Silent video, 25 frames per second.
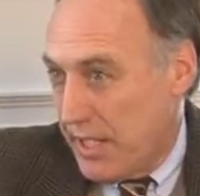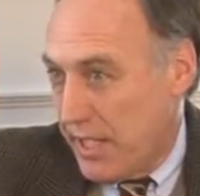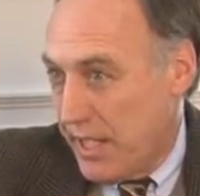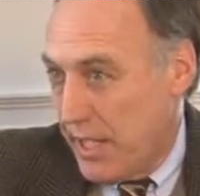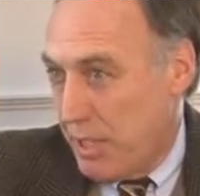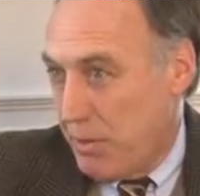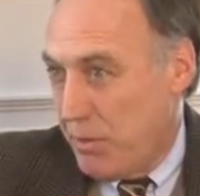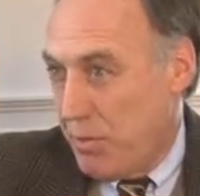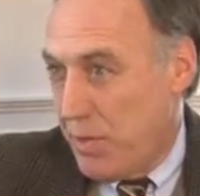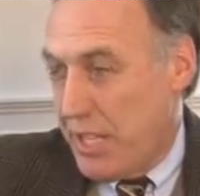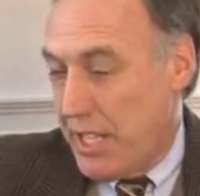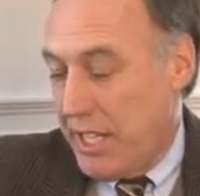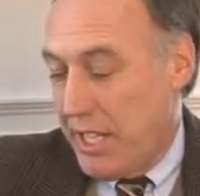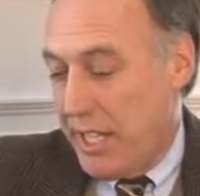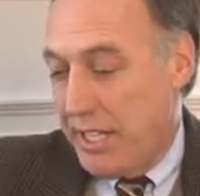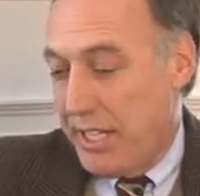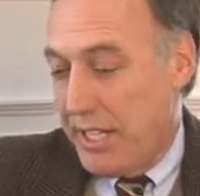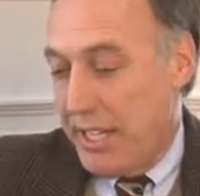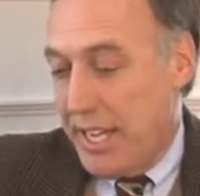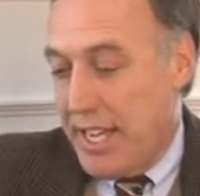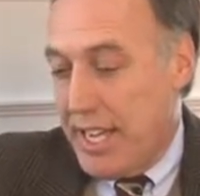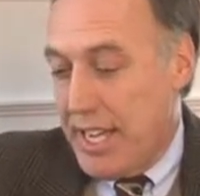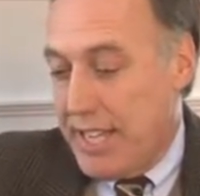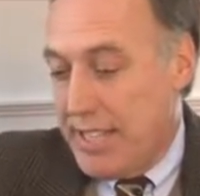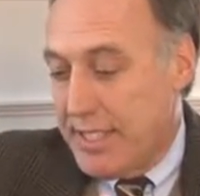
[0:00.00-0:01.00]
and be
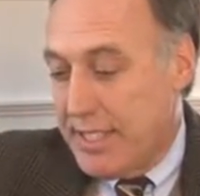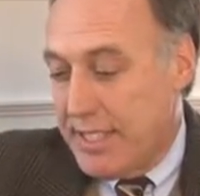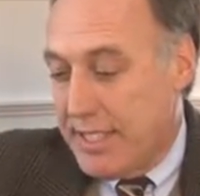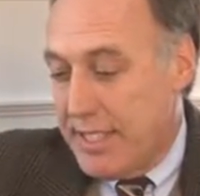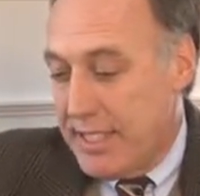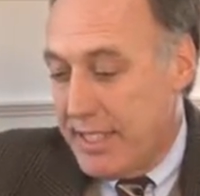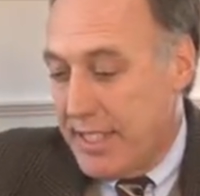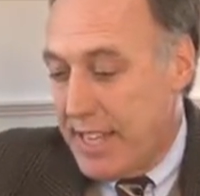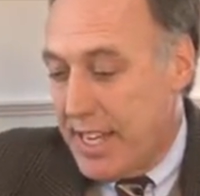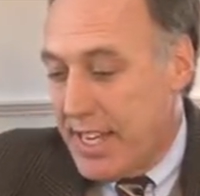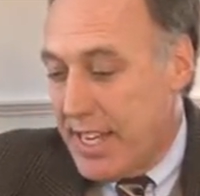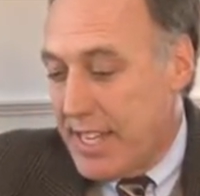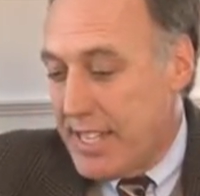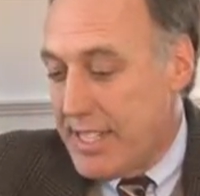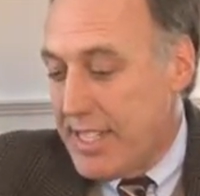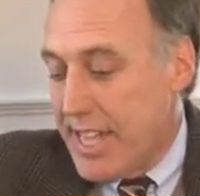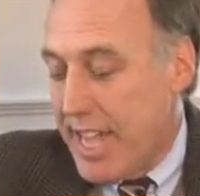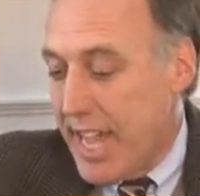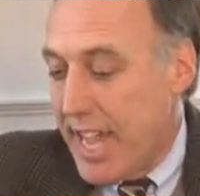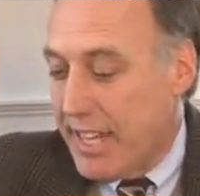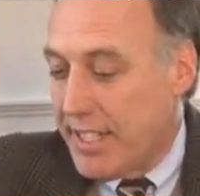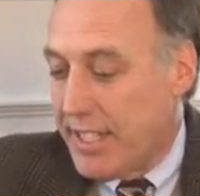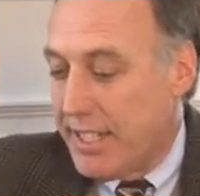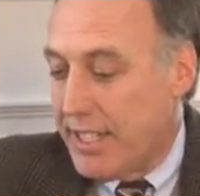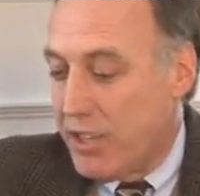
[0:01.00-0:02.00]
in constant
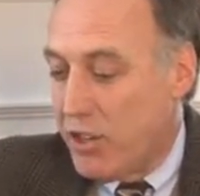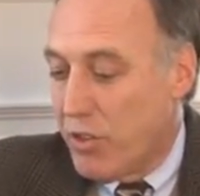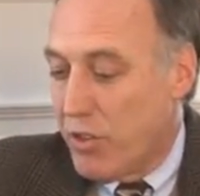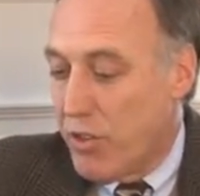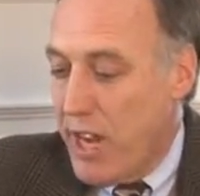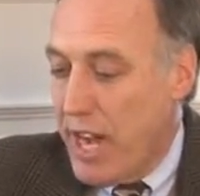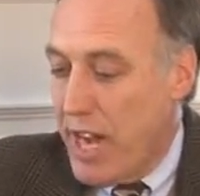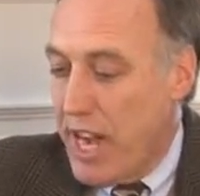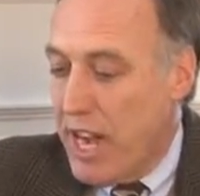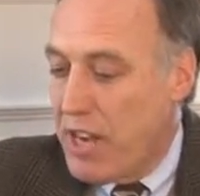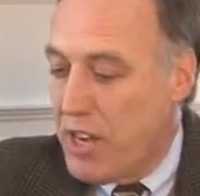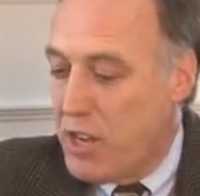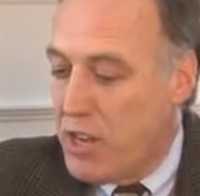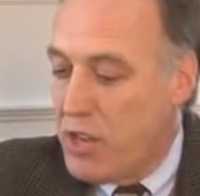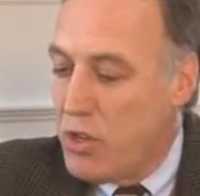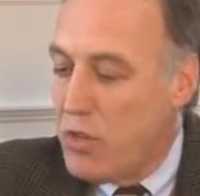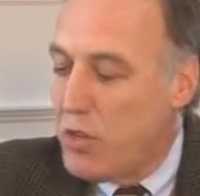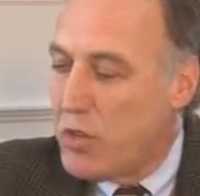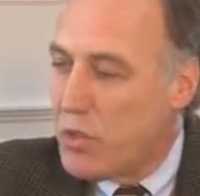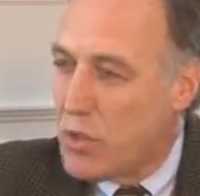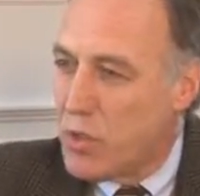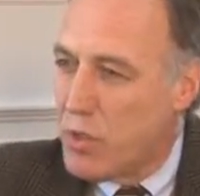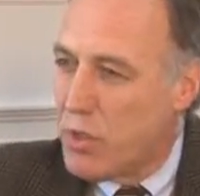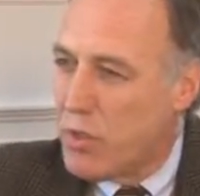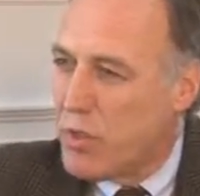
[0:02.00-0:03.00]
contact and create a
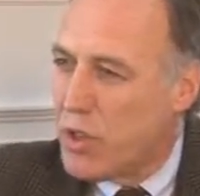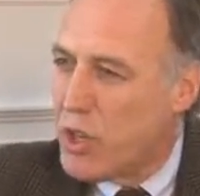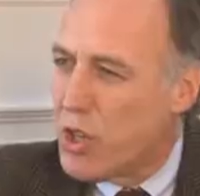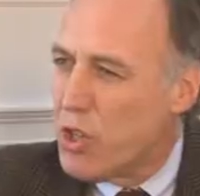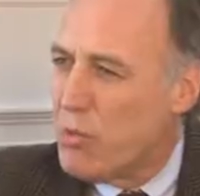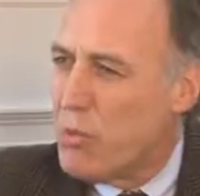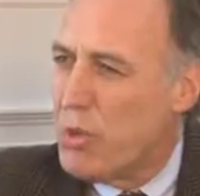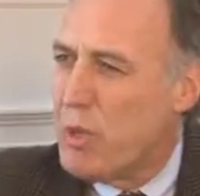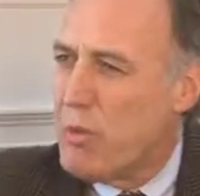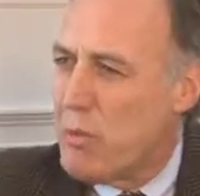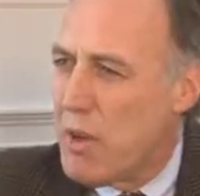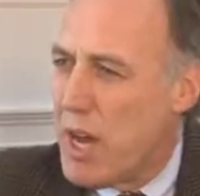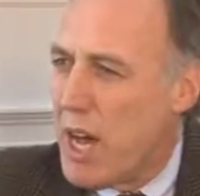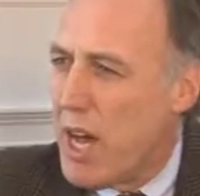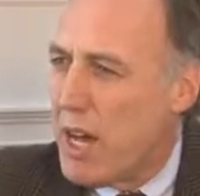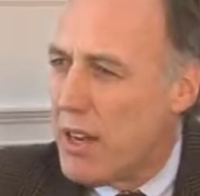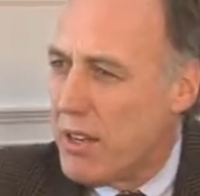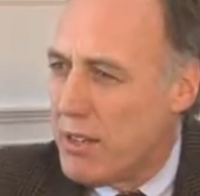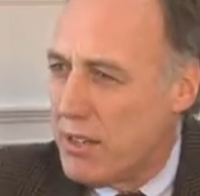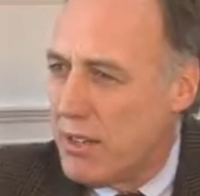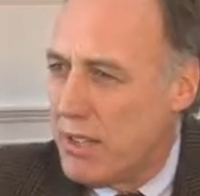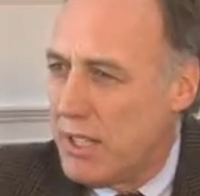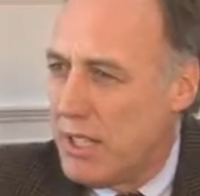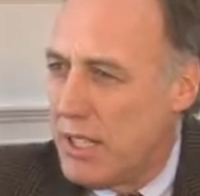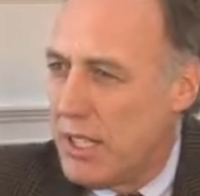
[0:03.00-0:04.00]
new sort of urban
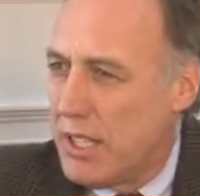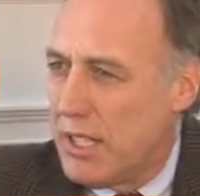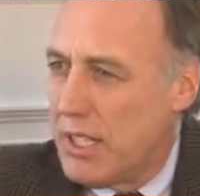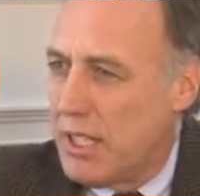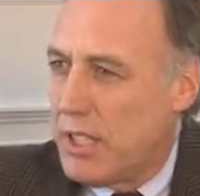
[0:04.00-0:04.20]
model,